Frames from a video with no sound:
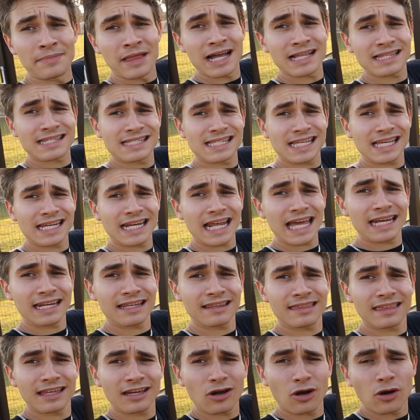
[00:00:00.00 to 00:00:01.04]
not seeing
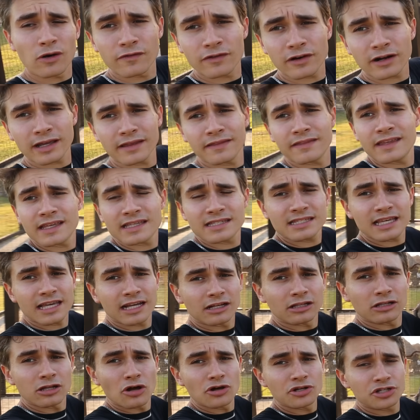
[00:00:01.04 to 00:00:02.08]
anything over in this
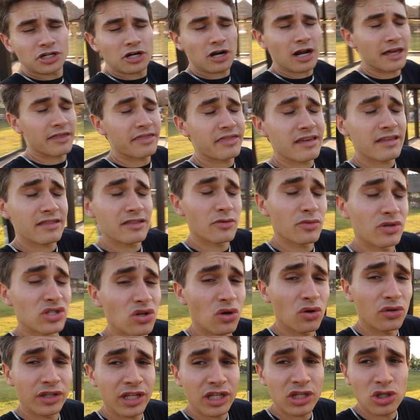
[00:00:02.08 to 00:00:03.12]
enclosure. I think there was
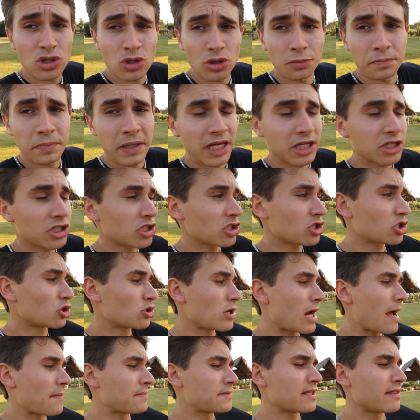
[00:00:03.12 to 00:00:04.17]
only two pigeons
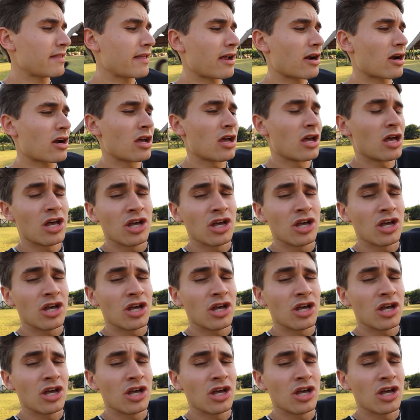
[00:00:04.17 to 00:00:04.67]
trapped in there.